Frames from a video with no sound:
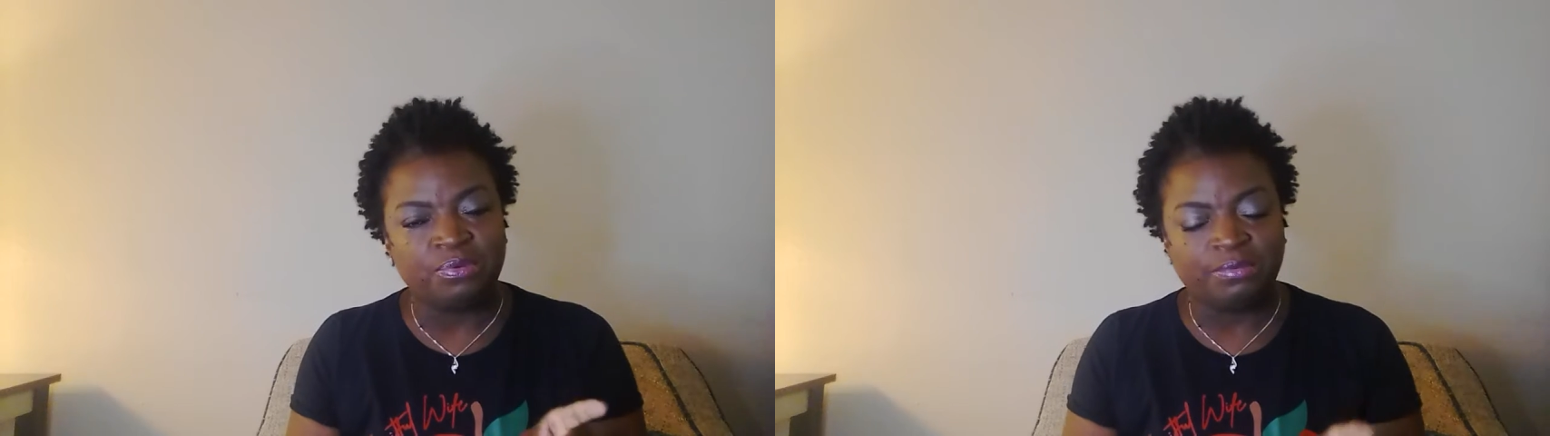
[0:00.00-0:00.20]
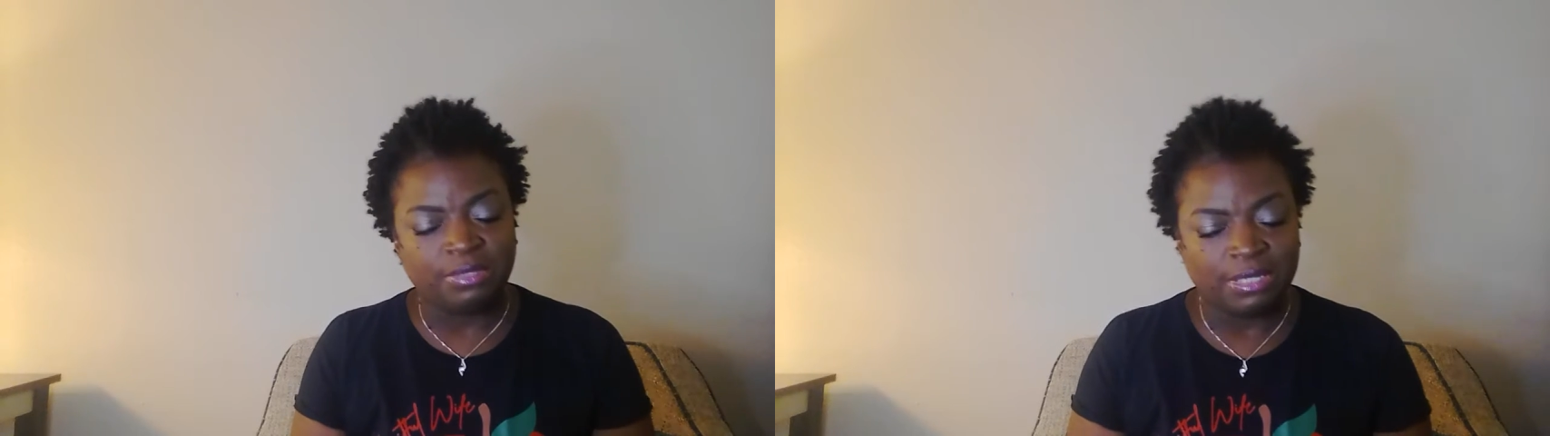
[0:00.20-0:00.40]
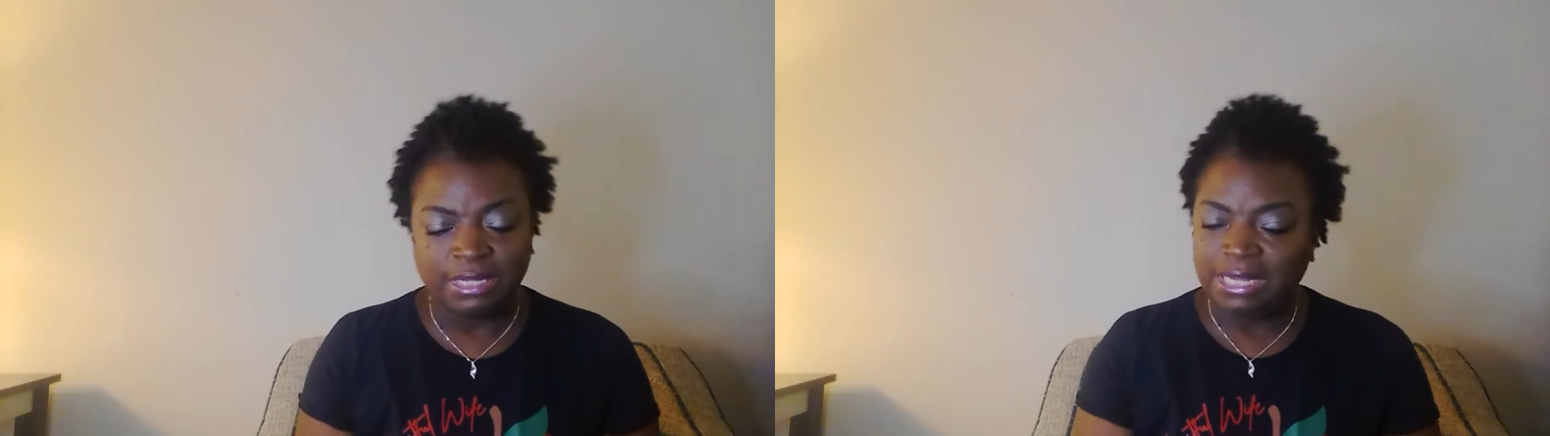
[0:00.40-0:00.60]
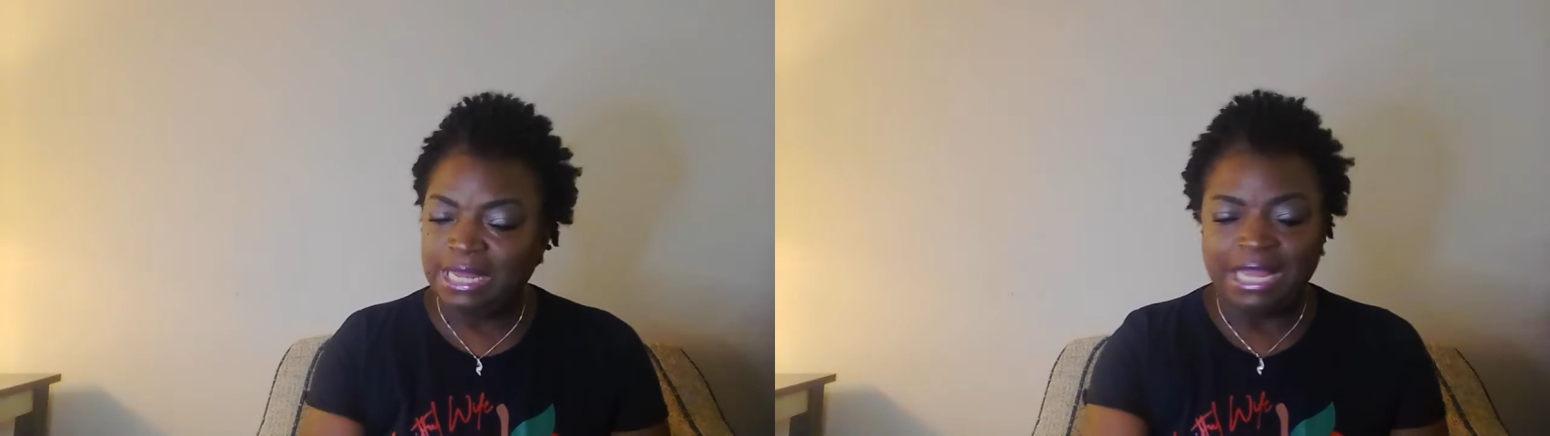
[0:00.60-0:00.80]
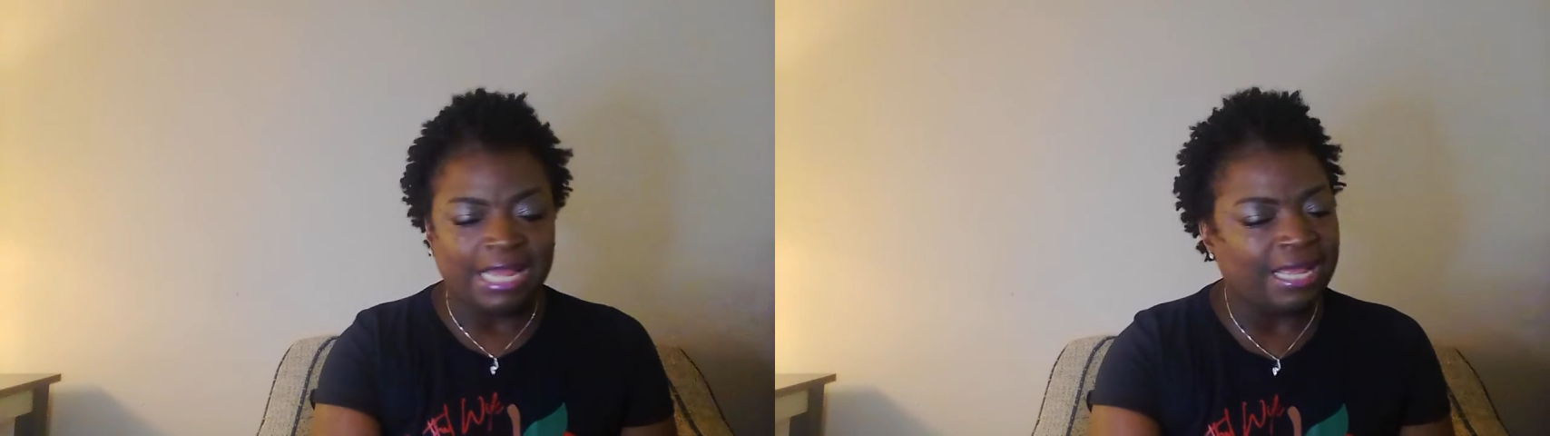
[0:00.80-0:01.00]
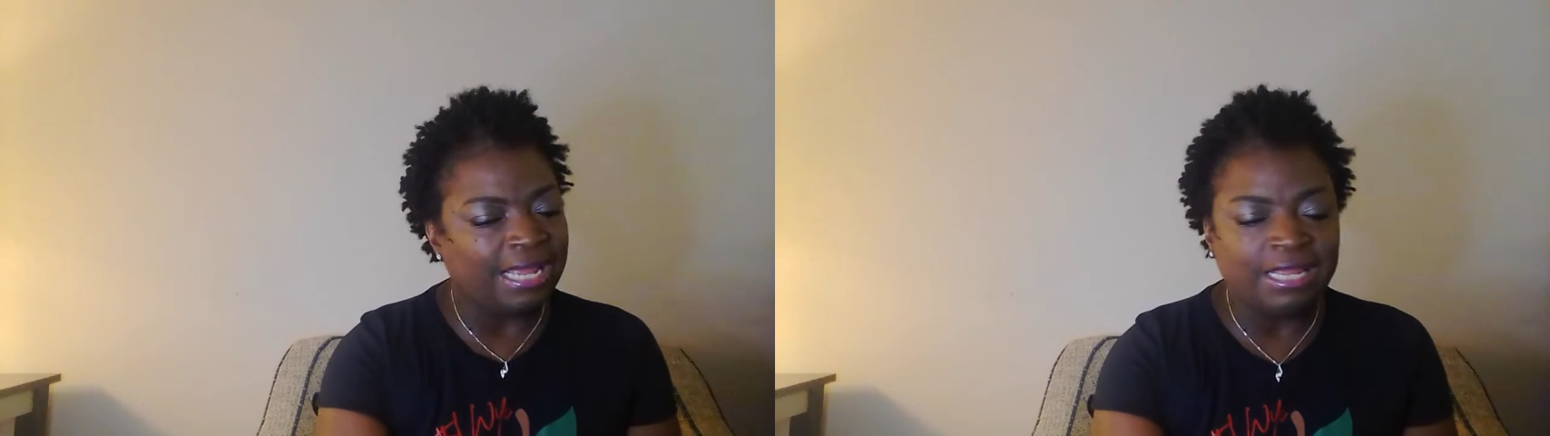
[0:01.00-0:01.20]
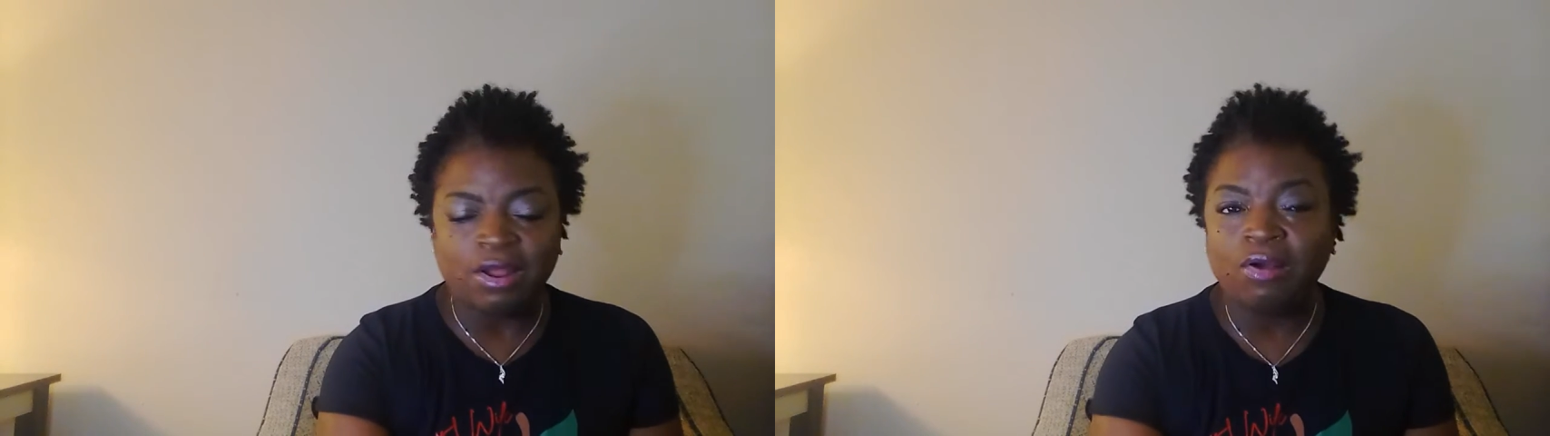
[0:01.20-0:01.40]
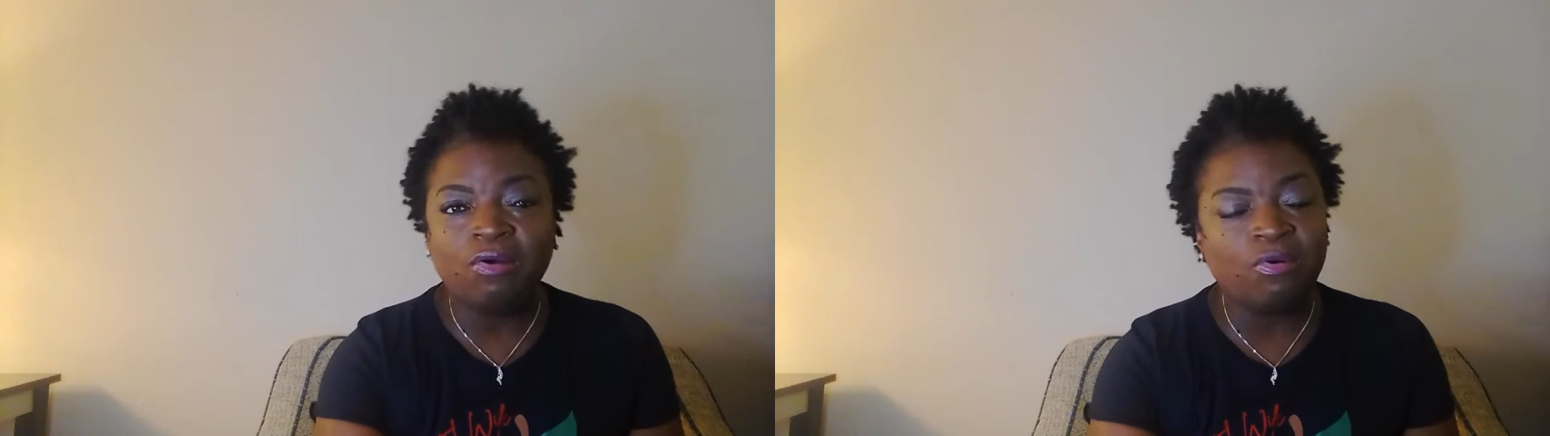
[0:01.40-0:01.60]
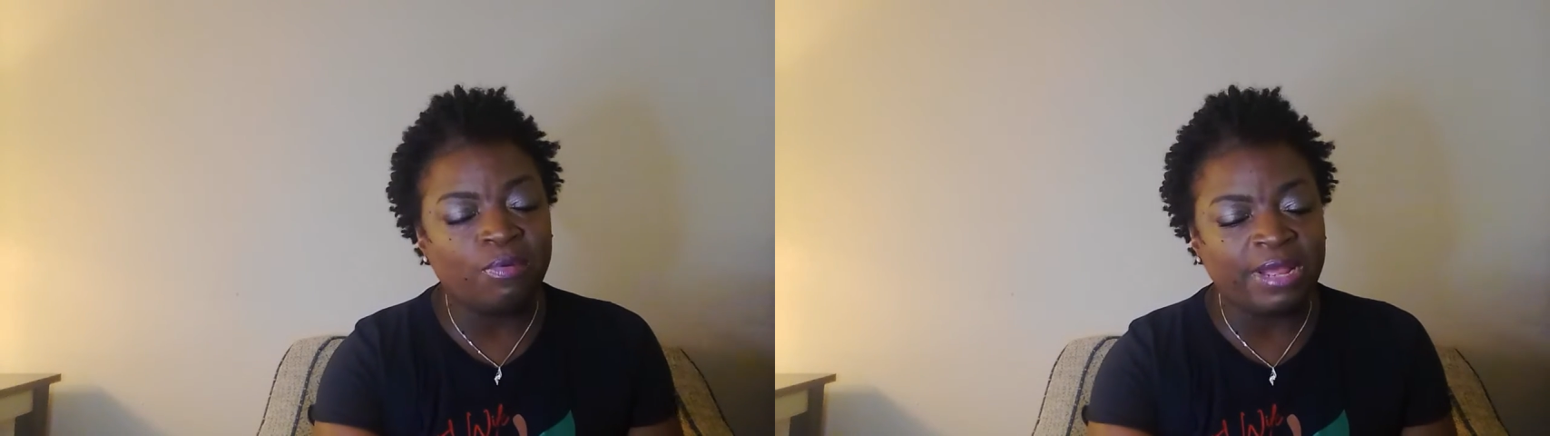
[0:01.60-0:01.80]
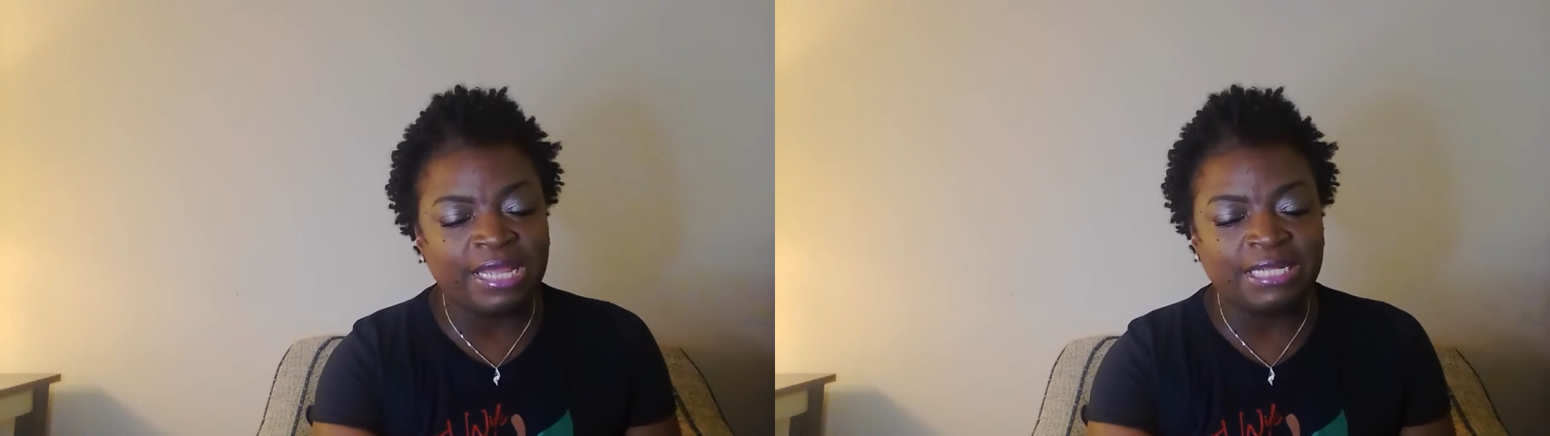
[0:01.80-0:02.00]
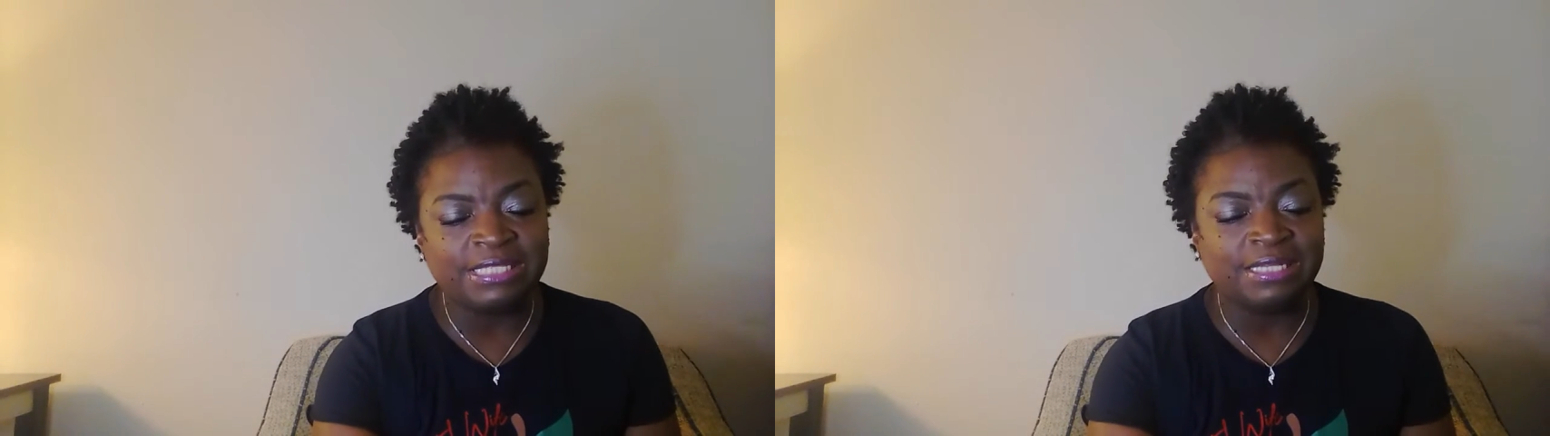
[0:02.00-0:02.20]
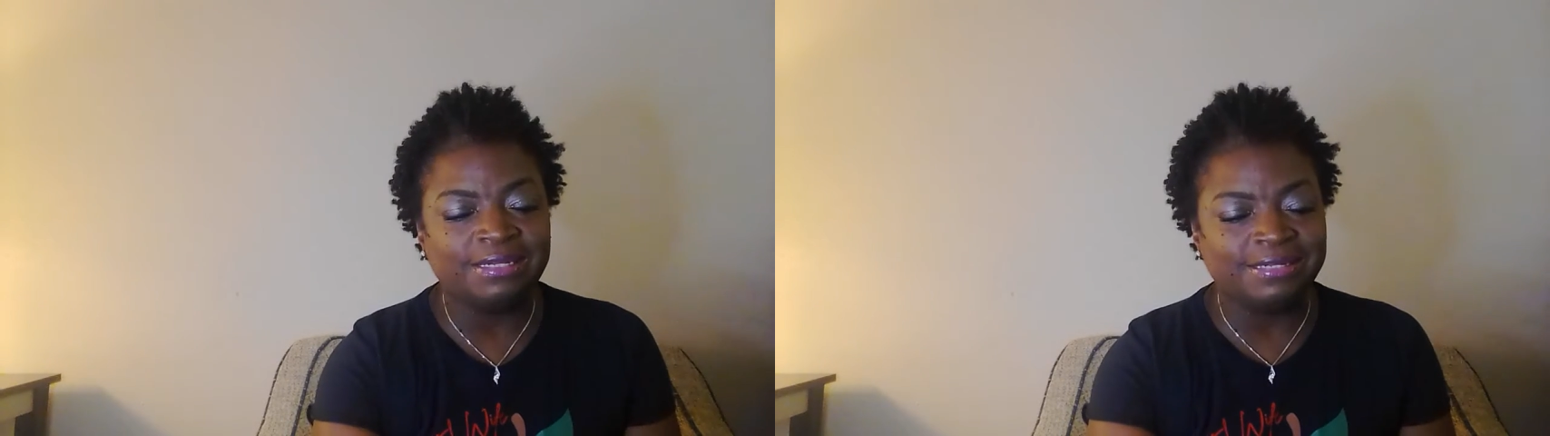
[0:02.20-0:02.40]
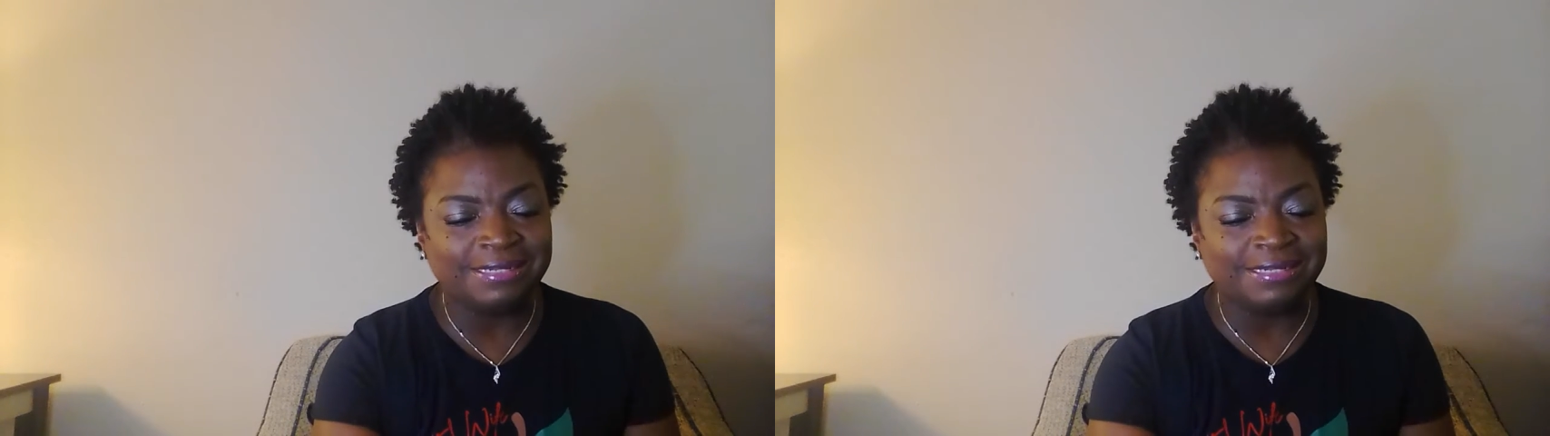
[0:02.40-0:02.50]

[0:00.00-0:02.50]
you ain't always